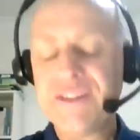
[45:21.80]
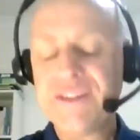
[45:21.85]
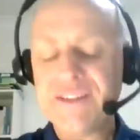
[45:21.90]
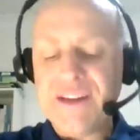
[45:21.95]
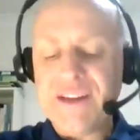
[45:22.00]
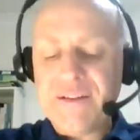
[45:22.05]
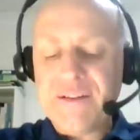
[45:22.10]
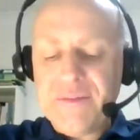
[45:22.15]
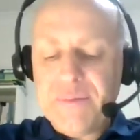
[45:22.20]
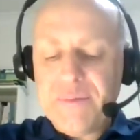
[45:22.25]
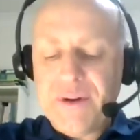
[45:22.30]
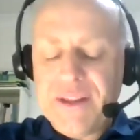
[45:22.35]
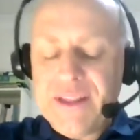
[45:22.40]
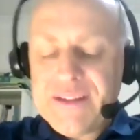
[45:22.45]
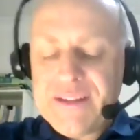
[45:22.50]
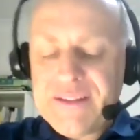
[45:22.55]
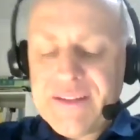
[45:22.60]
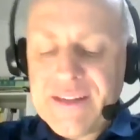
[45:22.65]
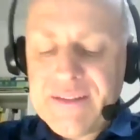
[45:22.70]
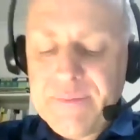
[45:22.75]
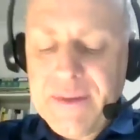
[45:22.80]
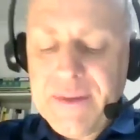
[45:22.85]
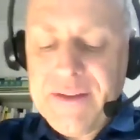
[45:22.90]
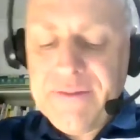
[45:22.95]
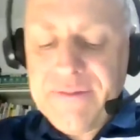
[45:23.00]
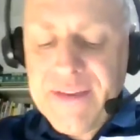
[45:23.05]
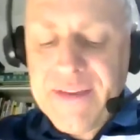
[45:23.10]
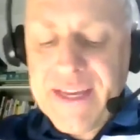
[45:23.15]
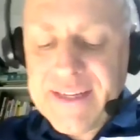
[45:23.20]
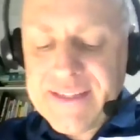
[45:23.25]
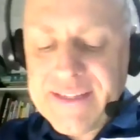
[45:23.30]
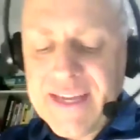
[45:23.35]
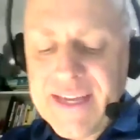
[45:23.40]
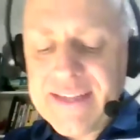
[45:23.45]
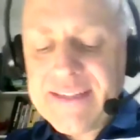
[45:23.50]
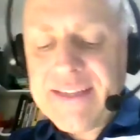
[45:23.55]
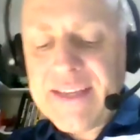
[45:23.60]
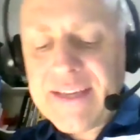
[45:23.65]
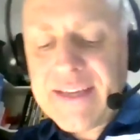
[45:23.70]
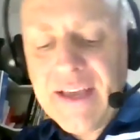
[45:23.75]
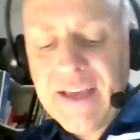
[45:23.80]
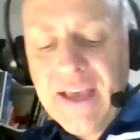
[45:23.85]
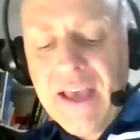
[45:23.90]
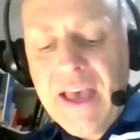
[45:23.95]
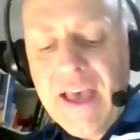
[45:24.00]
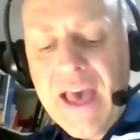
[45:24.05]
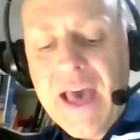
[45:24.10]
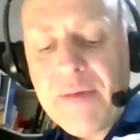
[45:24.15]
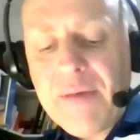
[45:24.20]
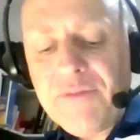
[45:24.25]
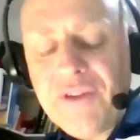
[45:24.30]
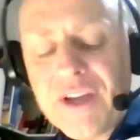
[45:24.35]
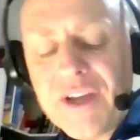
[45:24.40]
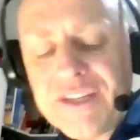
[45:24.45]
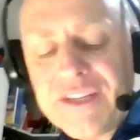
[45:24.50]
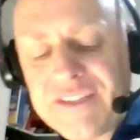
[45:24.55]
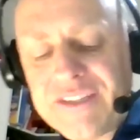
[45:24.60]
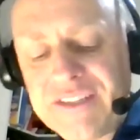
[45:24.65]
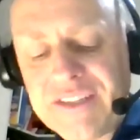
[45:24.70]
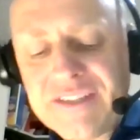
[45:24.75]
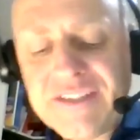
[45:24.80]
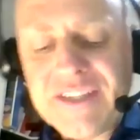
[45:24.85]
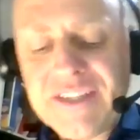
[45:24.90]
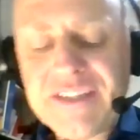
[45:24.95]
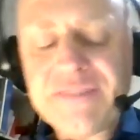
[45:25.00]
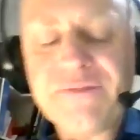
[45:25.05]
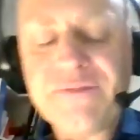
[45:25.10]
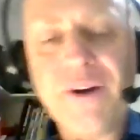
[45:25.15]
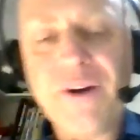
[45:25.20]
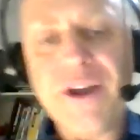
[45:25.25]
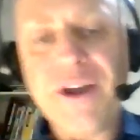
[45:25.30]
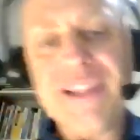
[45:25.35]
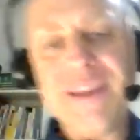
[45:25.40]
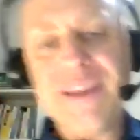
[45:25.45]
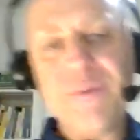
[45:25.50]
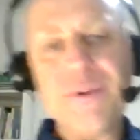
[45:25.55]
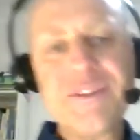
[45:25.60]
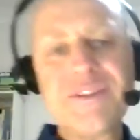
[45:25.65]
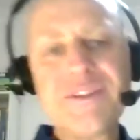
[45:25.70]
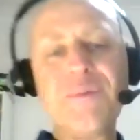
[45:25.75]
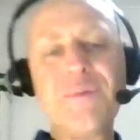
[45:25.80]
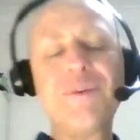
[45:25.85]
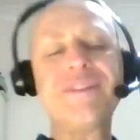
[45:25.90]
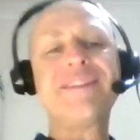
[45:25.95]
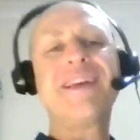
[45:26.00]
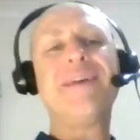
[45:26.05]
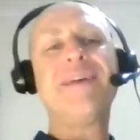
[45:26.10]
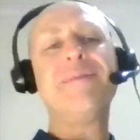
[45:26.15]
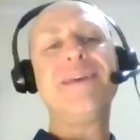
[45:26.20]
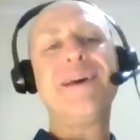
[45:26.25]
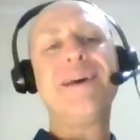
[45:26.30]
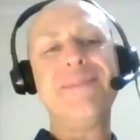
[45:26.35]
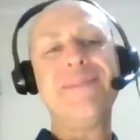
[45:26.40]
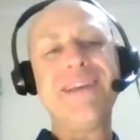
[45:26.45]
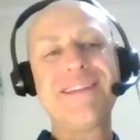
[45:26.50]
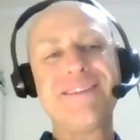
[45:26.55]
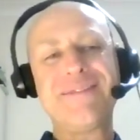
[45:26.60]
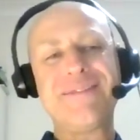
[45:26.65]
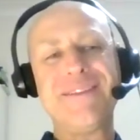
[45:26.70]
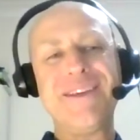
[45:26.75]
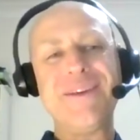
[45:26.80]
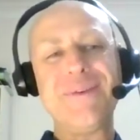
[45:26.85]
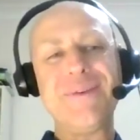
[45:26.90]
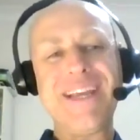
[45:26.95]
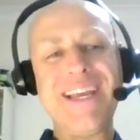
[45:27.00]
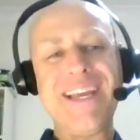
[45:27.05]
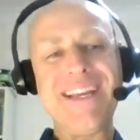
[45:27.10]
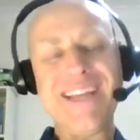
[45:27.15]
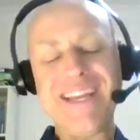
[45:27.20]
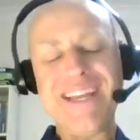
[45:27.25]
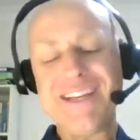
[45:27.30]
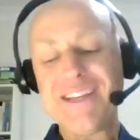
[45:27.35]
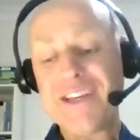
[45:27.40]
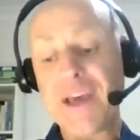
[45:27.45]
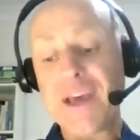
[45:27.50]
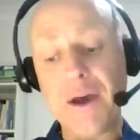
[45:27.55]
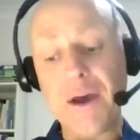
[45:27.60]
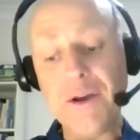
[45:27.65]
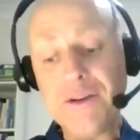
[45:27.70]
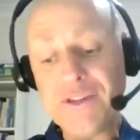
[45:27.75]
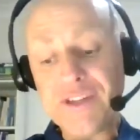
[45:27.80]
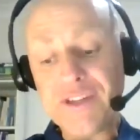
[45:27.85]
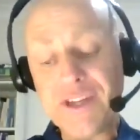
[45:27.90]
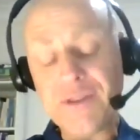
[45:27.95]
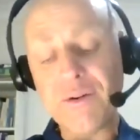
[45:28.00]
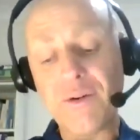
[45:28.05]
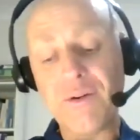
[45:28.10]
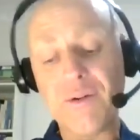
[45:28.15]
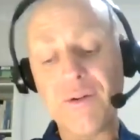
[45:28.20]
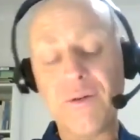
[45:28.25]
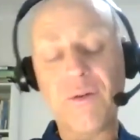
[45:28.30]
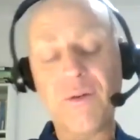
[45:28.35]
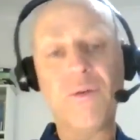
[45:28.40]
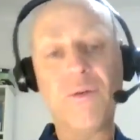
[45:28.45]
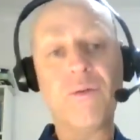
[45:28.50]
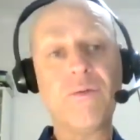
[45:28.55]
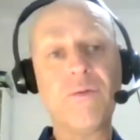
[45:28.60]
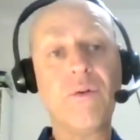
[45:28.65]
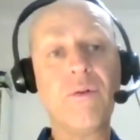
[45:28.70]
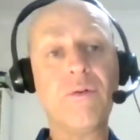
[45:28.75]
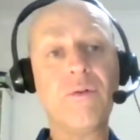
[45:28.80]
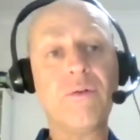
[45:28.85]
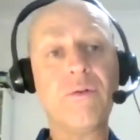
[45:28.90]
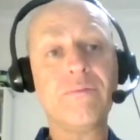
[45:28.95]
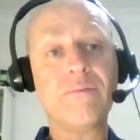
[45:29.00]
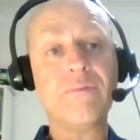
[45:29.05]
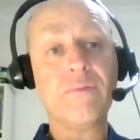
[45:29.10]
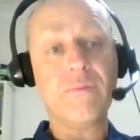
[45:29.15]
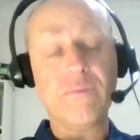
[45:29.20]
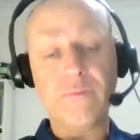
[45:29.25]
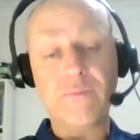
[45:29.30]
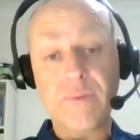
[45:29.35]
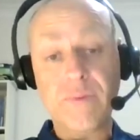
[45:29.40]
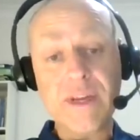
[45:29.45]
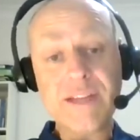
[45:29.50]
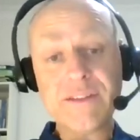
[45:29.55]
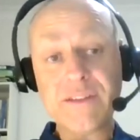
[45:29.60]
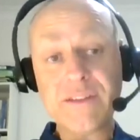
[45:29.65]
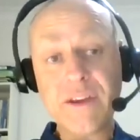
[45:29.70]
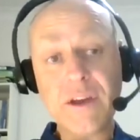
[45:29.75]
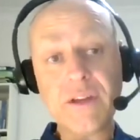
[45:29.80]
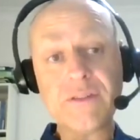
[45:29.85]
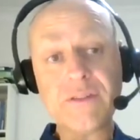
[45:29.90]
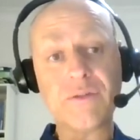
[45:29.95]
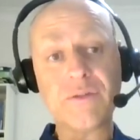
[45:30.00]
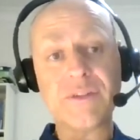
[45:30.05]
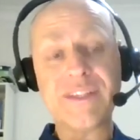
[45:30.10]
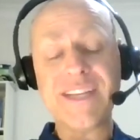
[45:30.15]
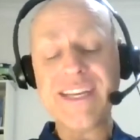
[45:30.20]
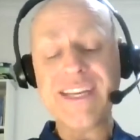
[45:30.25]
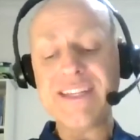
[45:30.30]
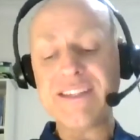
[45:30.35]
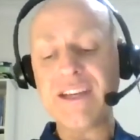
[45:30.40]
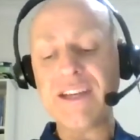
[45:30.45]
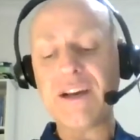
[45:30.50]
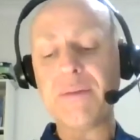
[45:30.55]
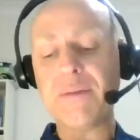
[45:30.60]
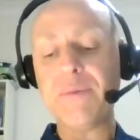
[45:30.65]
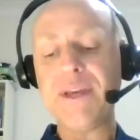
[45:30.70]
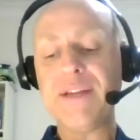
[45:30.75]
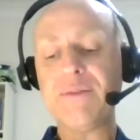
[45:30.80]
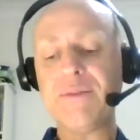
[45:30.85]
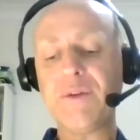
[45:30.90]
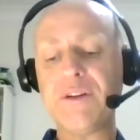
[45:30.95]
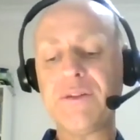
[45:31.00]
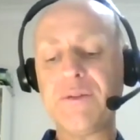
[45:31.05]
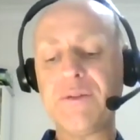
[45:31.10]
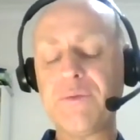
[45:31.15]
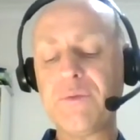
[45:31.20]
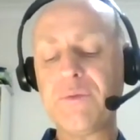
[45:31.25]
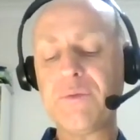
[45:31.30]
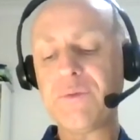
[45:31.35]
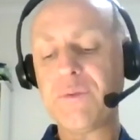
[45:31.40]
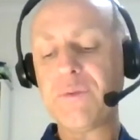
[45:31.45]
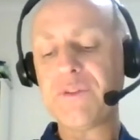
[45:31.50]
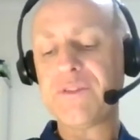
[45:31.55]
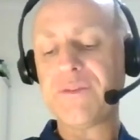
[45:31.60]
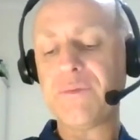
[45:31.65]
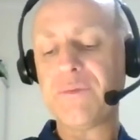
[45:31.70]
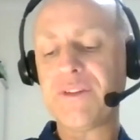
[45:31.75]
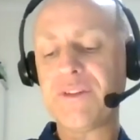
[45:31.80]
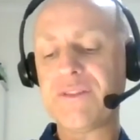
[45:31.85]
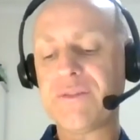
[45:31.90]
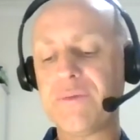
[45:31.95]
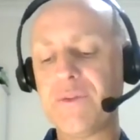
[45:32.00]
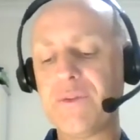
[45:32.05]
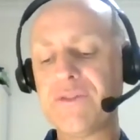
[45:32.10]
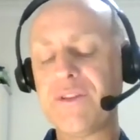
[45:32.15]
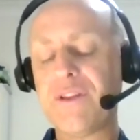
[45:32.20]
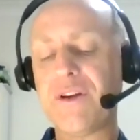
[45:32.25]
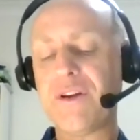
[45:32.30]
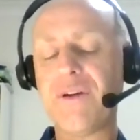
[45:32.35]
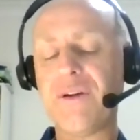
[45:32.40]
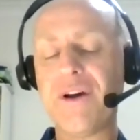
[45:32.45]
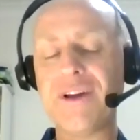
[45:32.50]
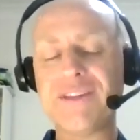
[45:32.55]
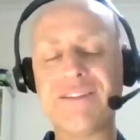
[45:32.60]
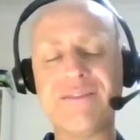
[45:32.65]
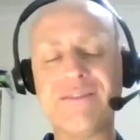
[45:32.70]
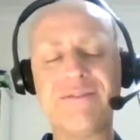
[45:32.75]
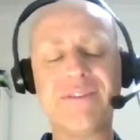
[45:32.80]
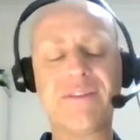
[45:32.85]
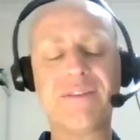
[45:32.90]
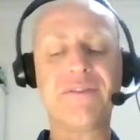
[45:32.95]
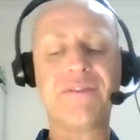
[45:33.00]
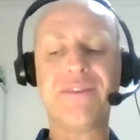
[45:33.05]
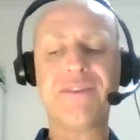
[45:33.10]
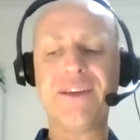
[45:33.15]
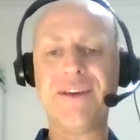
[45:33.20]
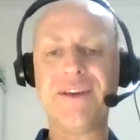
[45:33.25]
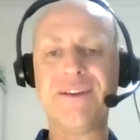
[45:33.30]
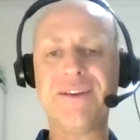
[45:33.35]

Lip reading: there, everybody. That's been fantastic. Di, just finally, what's coming up next for you in coaching or research or teaching? I mean, what's on the horizon for you?